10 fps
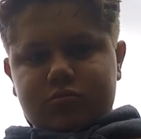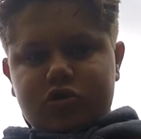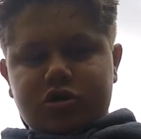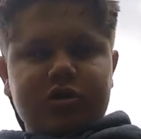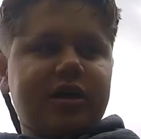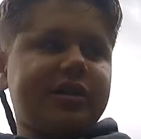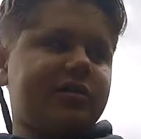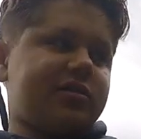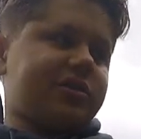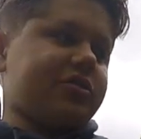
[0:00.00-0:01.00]
hook, line, and
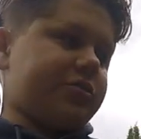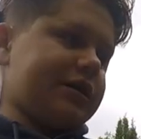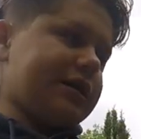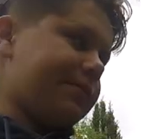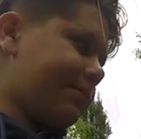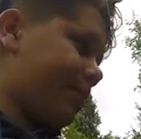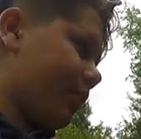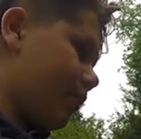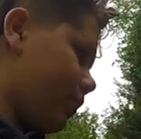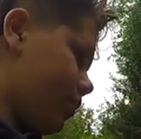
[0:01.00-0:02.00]
sinker rig.
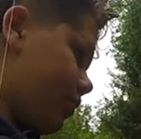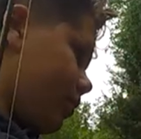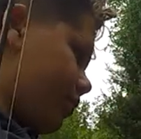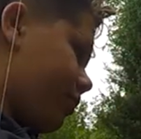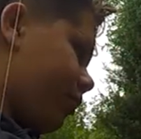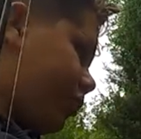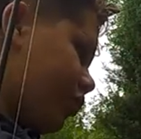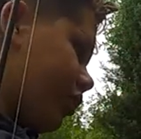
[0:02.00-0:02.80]
Throwing a